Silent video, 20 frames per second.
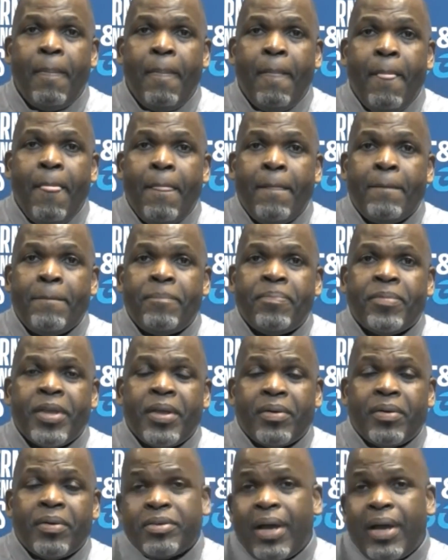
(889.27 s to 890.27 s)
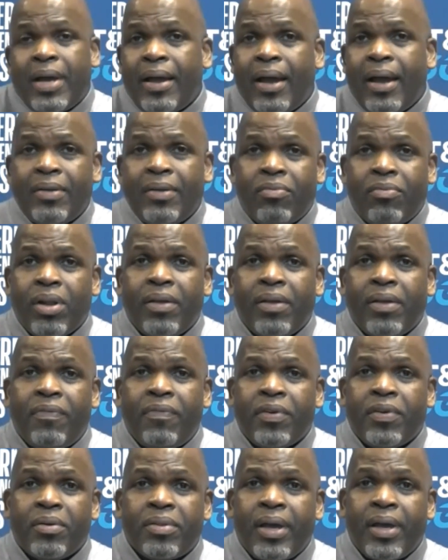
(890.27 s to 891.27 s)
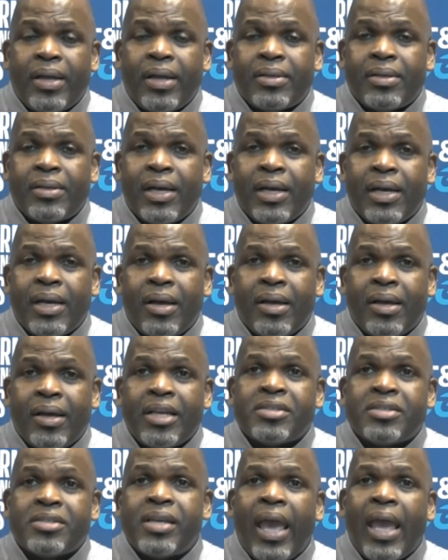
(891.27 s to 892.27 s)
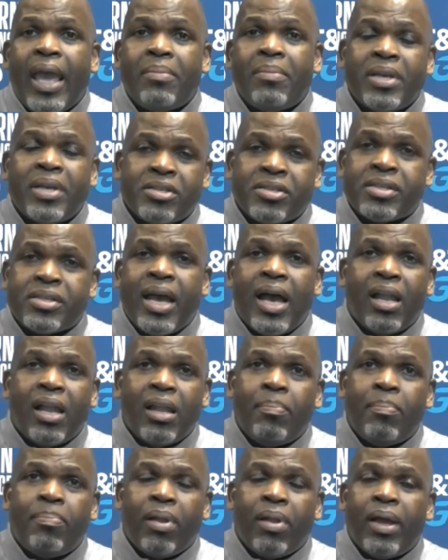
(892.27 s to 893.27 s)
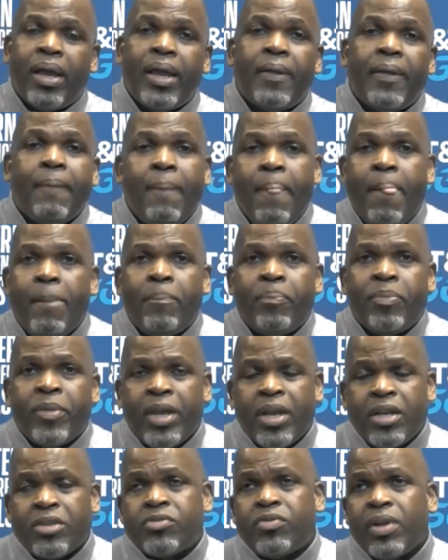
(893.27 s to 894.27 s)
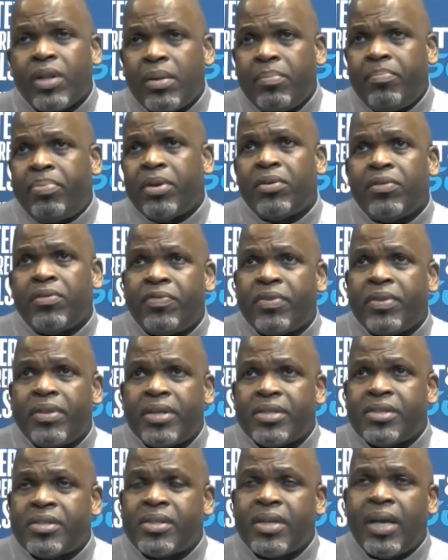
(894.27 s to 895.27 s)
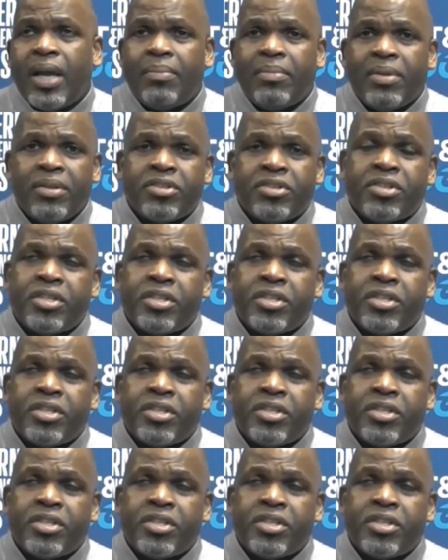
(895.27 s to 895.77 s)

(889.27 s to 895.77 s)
you know so I, I really feel that his game, his style of play, is really built for this time of the season.